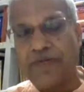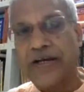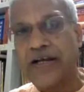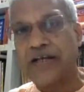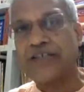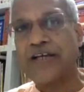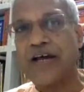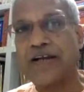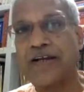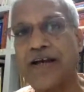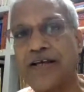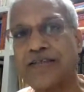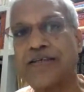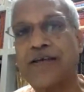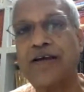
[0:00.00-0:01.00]

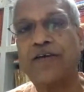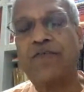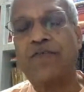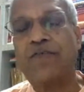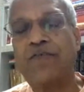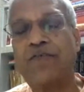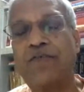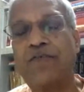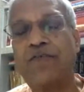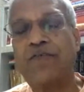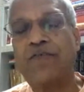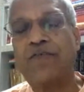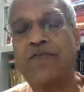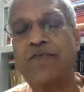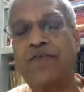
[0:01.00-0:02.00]
Acharyas, why we
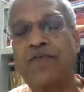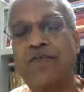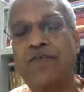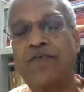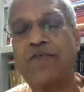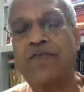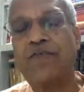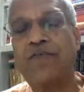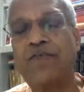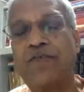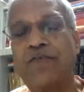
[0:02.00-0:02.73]
forgot, because